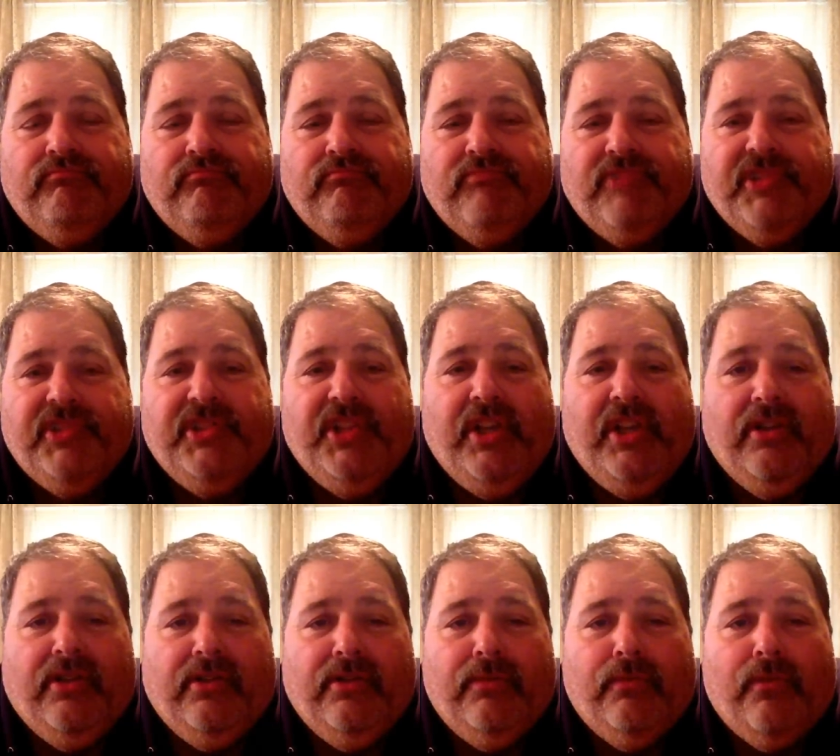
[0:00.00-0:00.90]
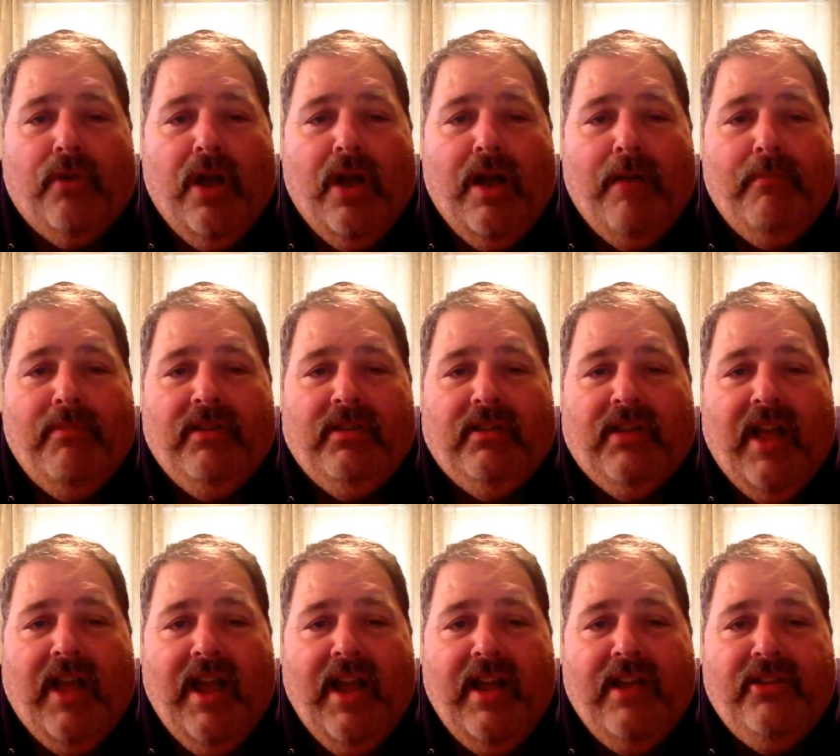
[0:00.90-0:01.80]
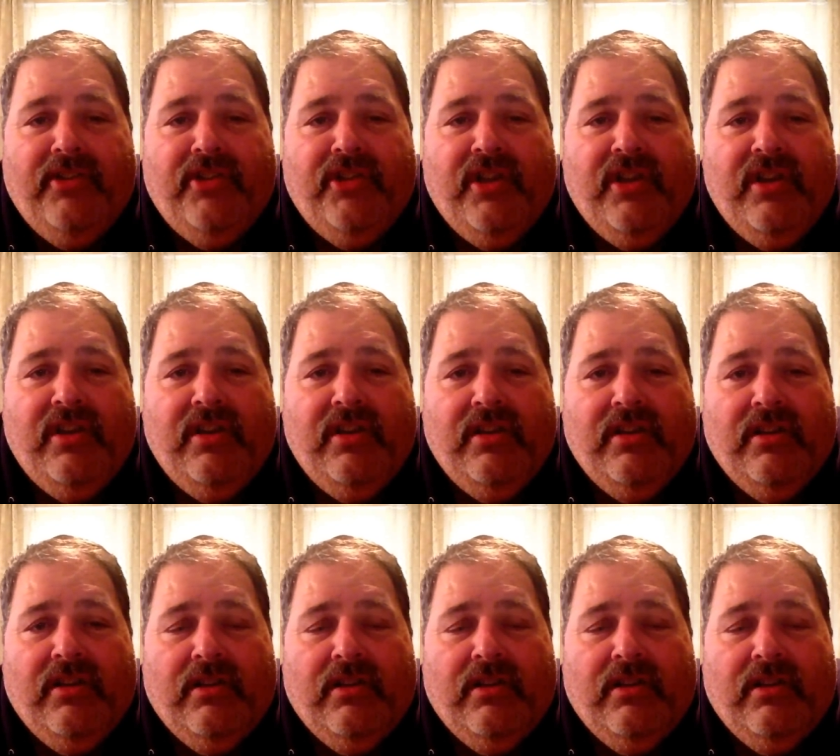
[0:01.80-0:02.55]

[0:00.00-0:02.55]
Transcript: stealing, robbing, lying, cheating.